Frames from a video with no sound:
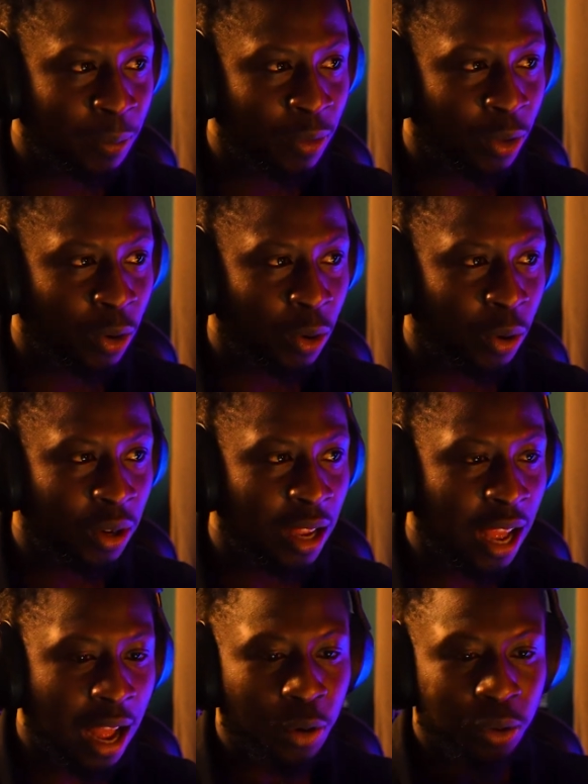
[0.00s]
on
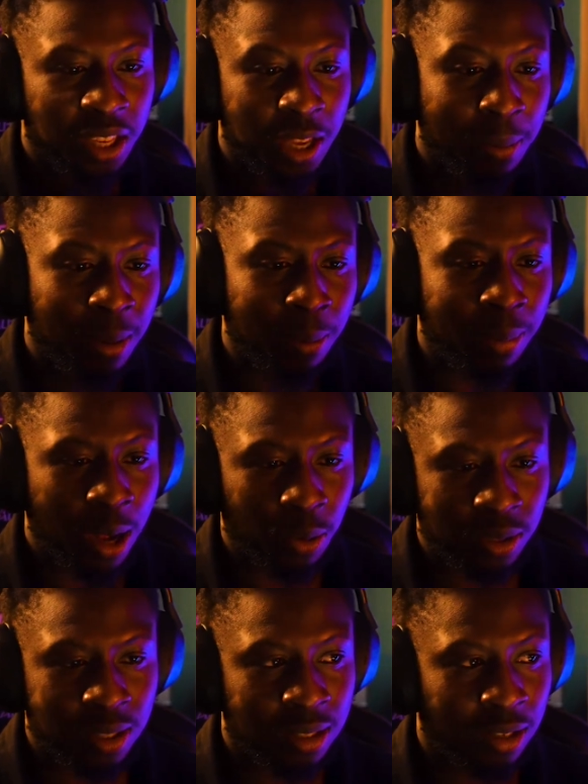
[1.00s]
how you came
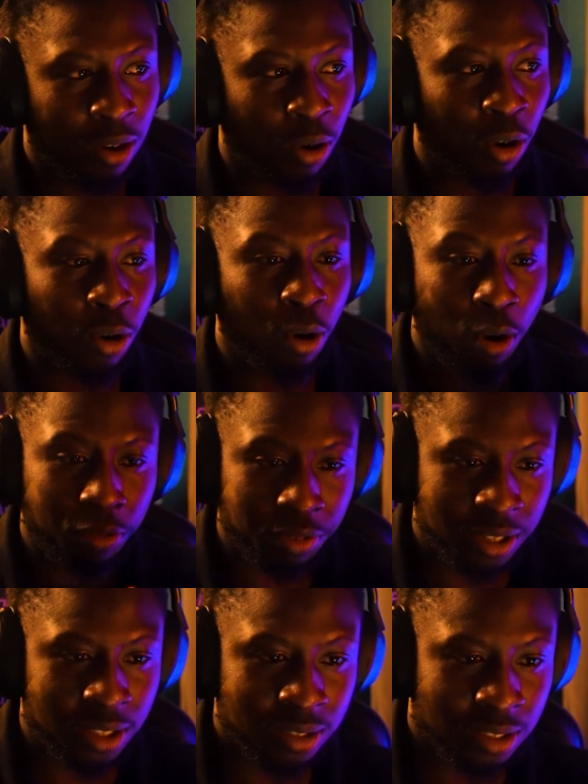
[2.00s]
about
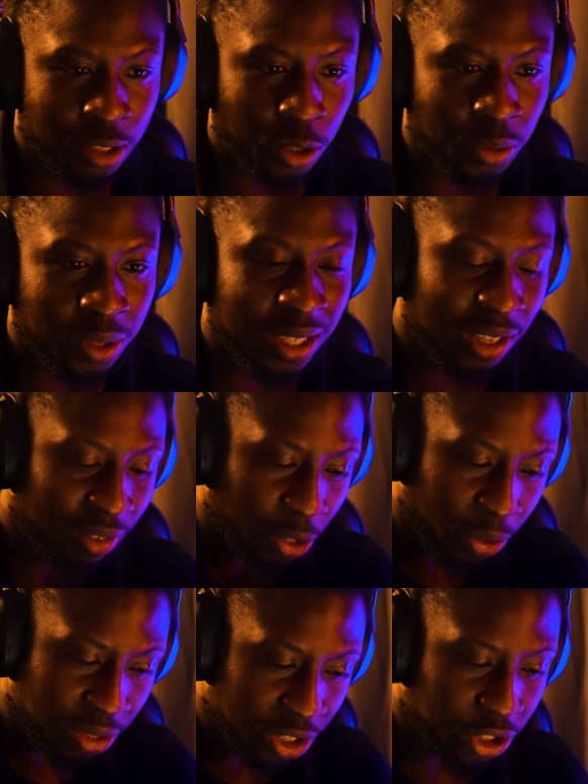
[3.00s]
uncovering, the living
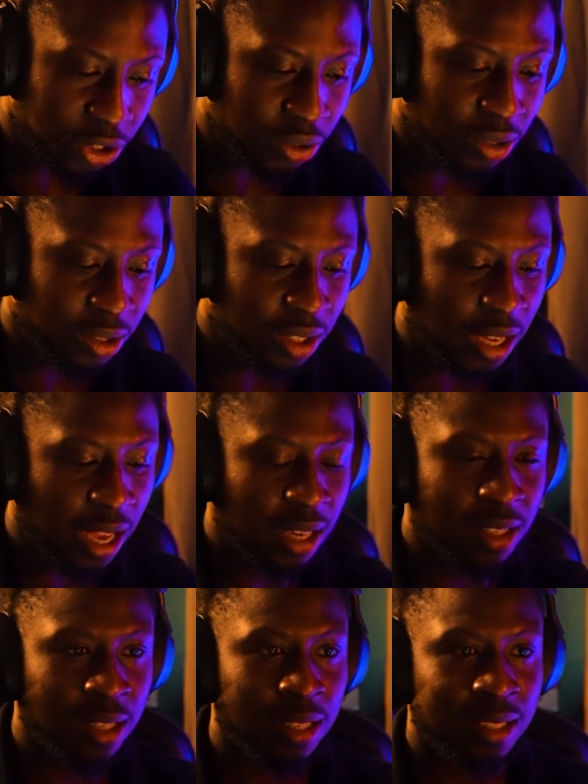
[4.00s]
conditions
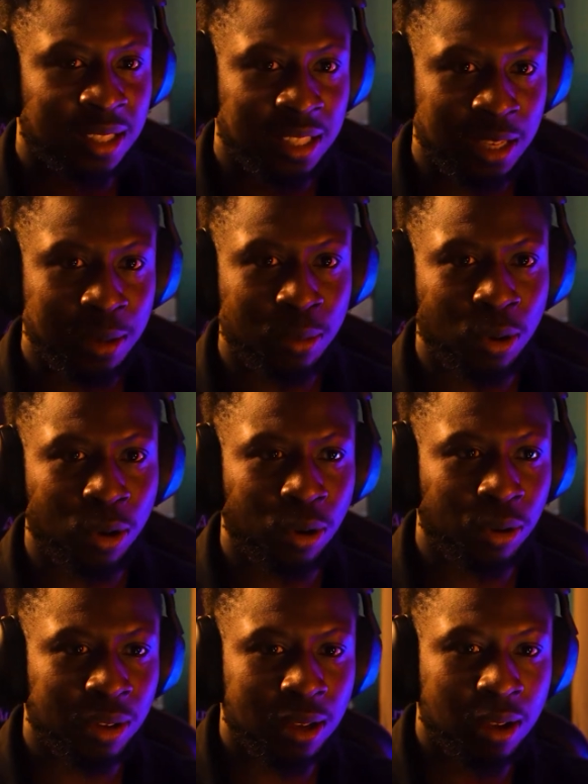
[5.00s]
and seeing more
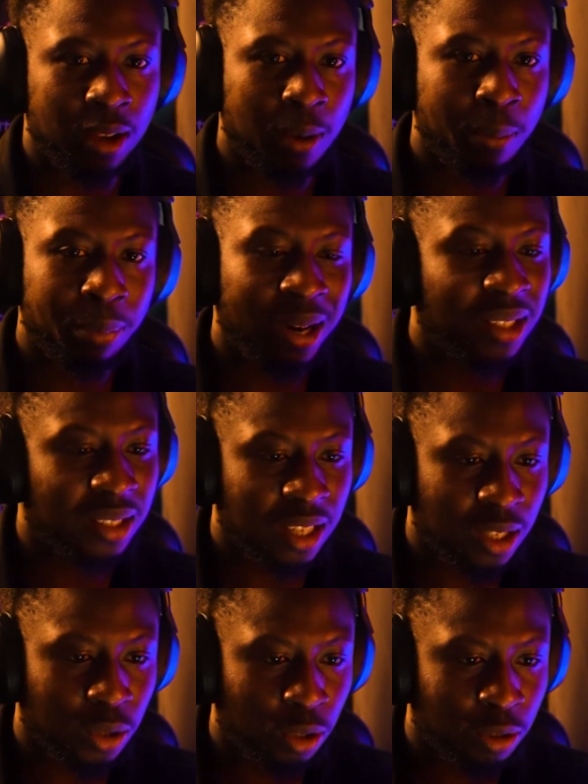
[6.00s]

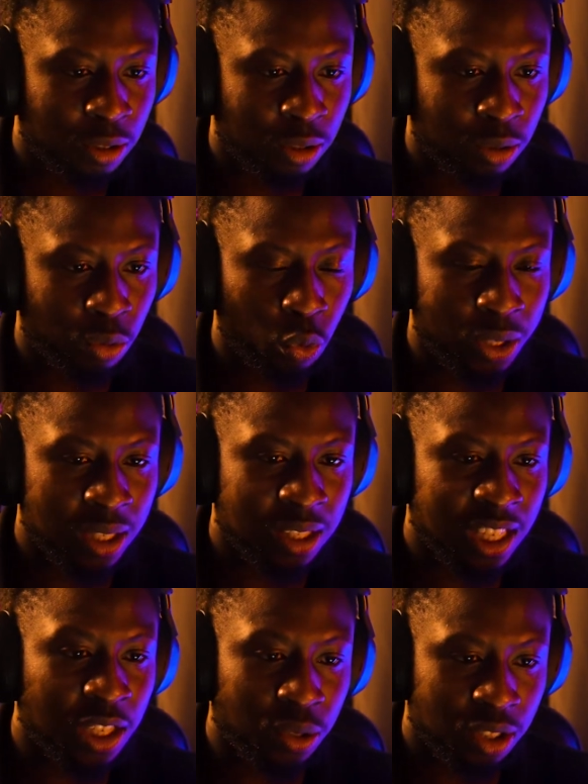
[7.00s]
personal touch within
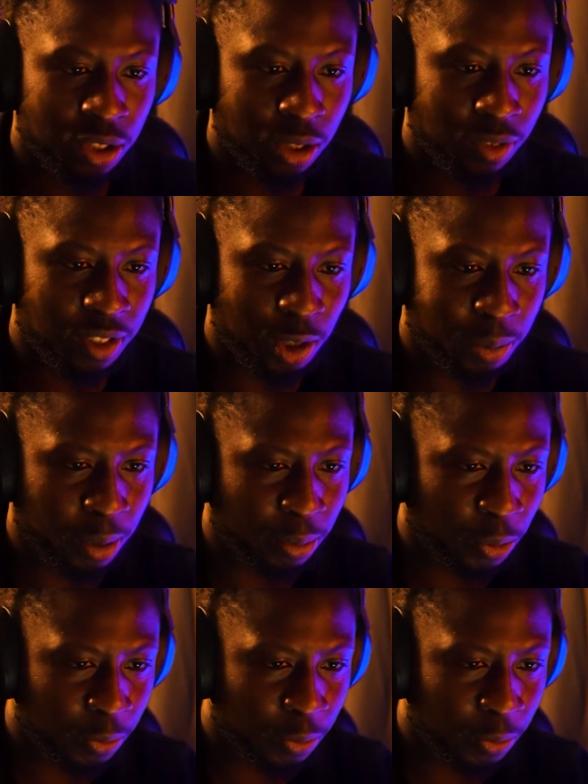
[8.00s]
the industry of these people?